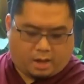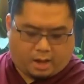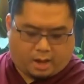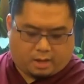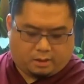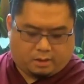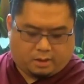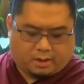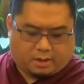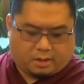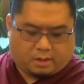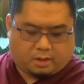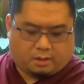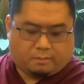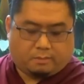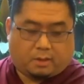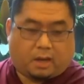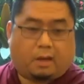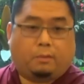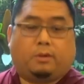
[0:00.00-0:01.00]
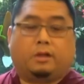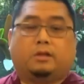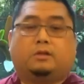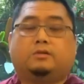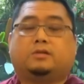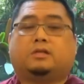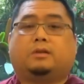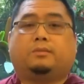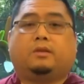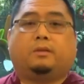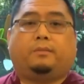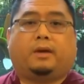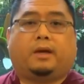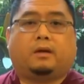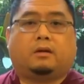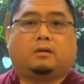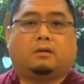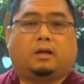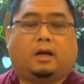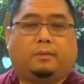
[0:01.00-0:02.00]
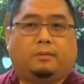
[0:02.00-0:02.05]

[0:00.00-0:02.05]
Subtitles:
and that I want to do something better.